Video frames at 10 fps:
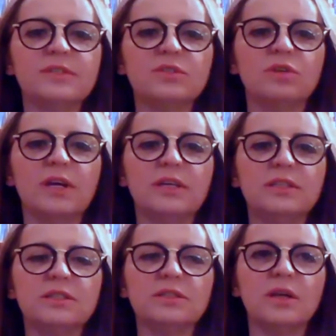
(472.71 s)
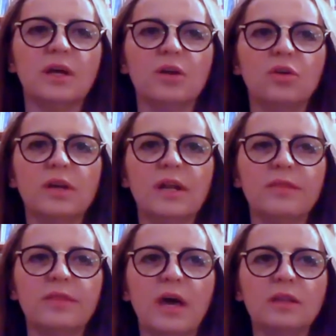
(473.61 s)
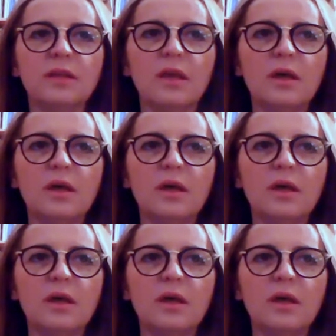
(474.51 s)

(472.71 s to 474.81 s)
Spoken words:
vasculitis looking at that?